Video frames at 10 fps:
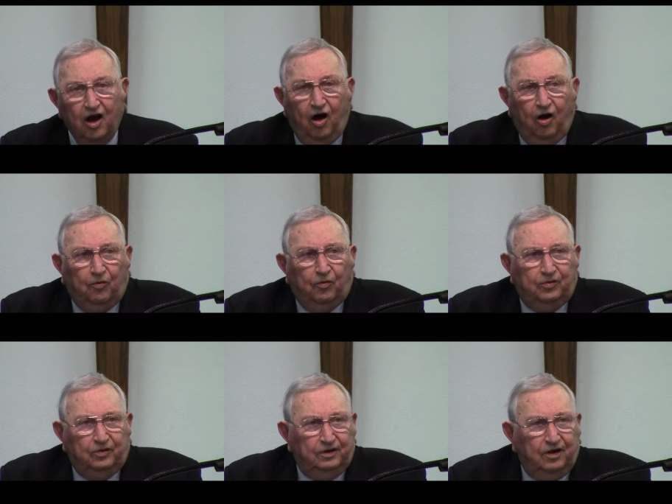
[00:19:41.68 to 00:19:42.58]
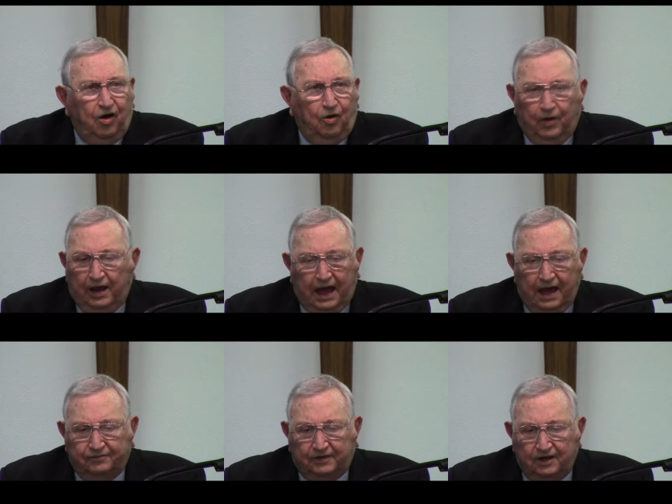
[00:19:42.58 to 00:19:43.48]
All, all we
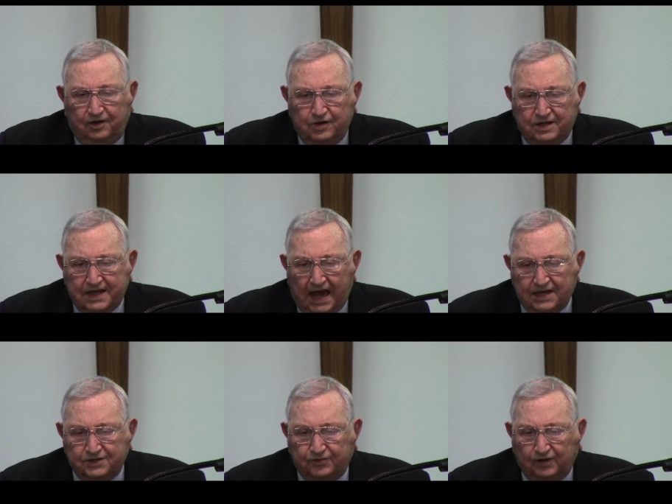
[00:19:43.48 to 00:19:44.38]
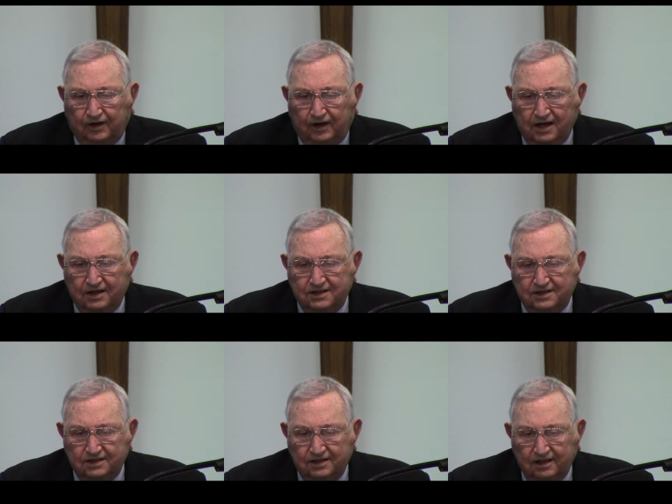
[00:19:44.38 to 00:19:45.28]
have to do is ask for
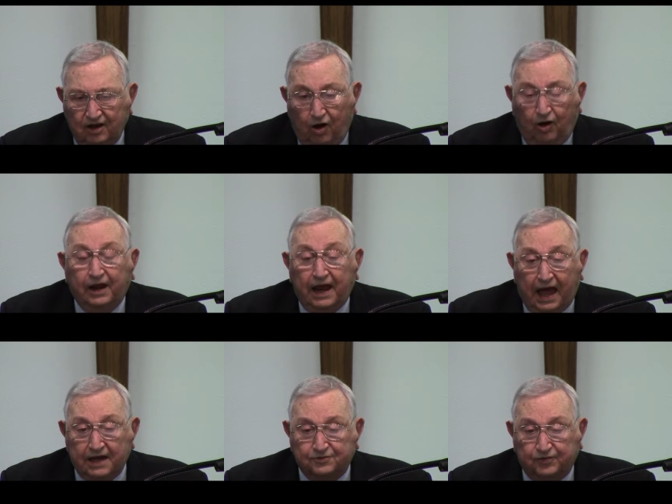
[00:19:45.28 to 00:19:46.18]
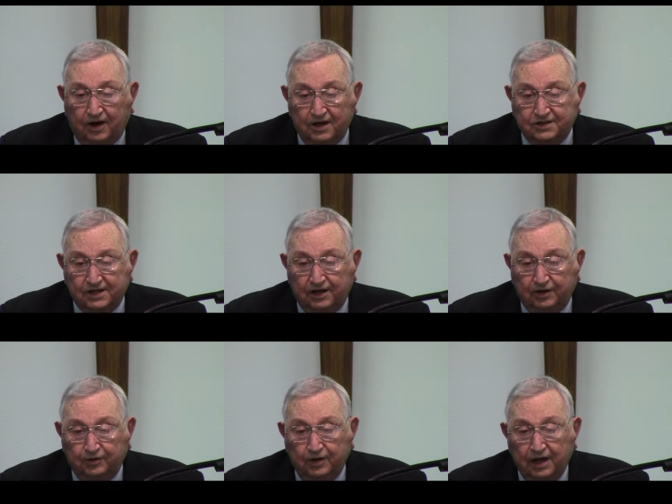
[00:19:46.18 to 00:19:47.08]
us. All He asks for us to
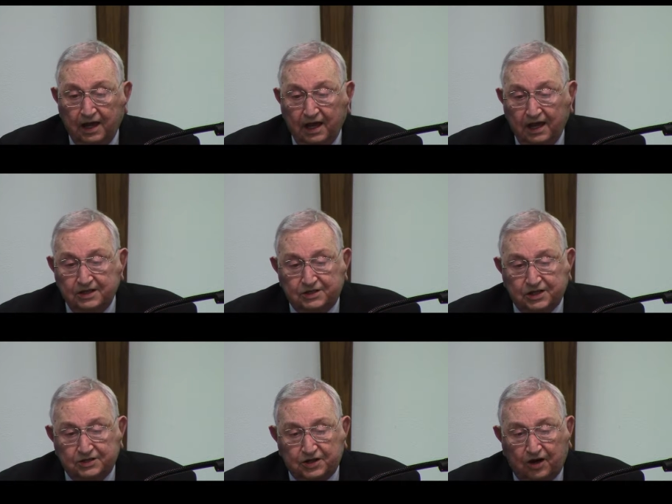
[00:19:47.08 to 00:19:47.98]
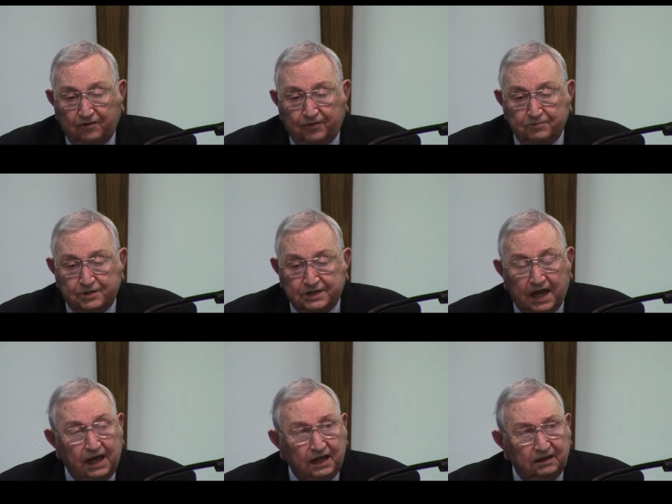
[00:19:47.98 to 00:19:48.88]
do is to turn from
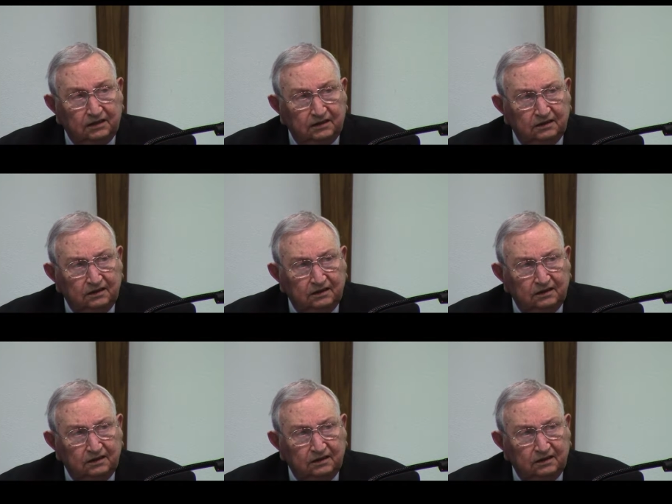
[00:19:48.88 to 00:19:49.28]
sin.